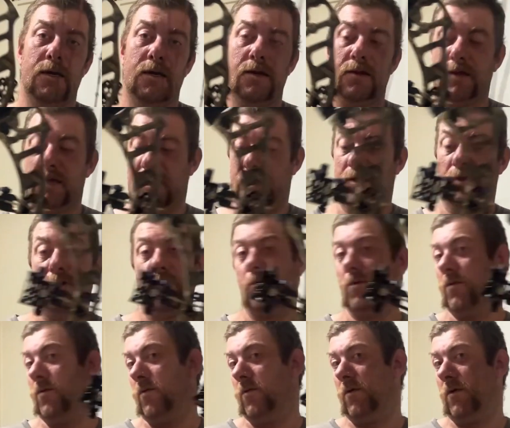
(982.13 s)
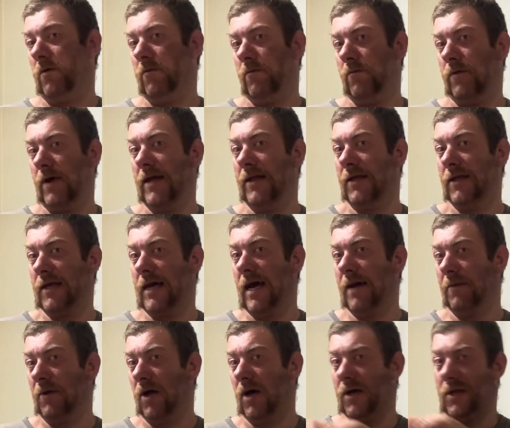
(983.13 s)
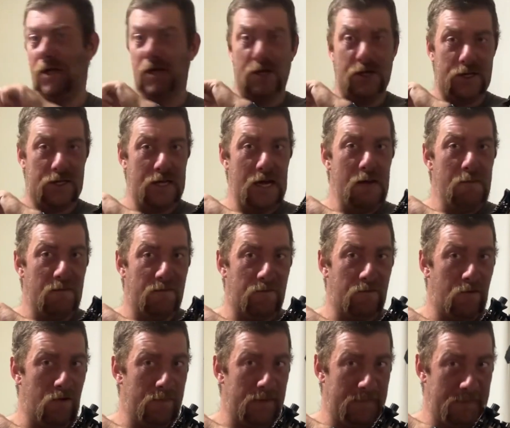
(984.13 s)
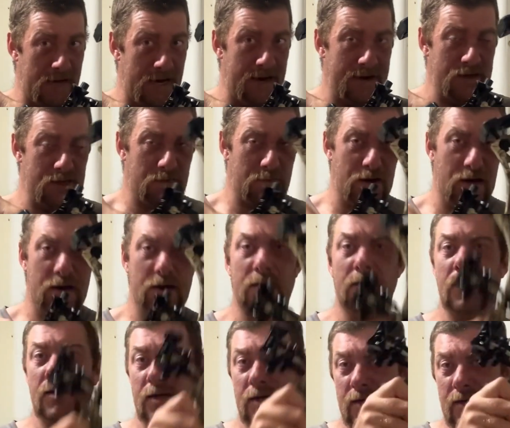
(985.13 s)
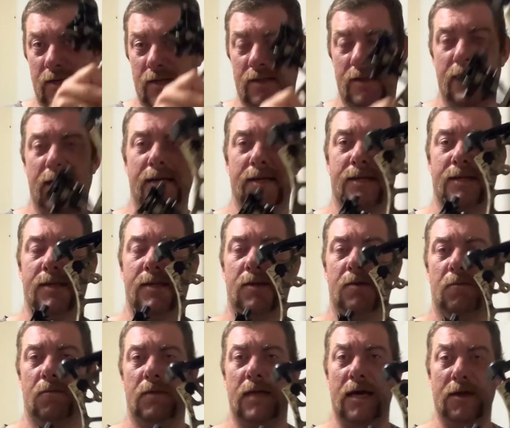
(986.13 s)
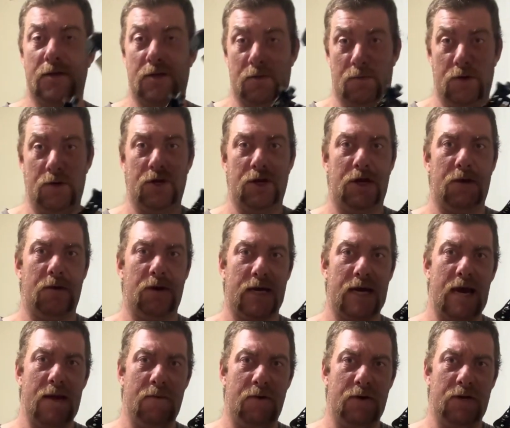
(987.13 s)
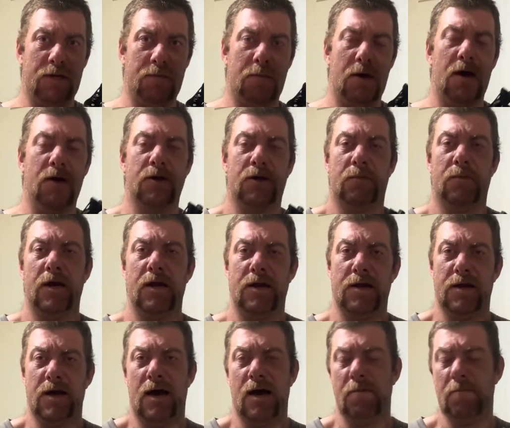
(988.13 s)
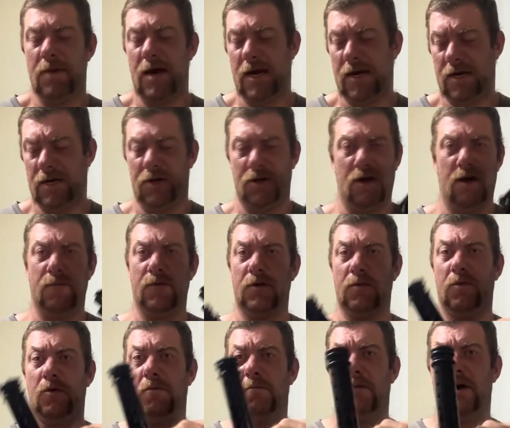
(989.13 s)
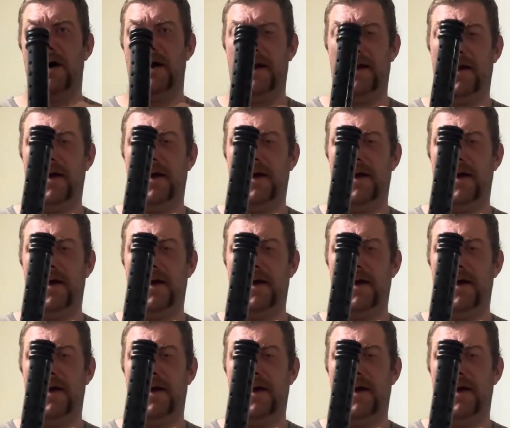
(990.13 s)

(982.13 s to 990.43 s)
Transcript: little red stabilizer you just seen before, my partner's bow. That's originally what came on this bow as a ready to hunt package, and I've just put my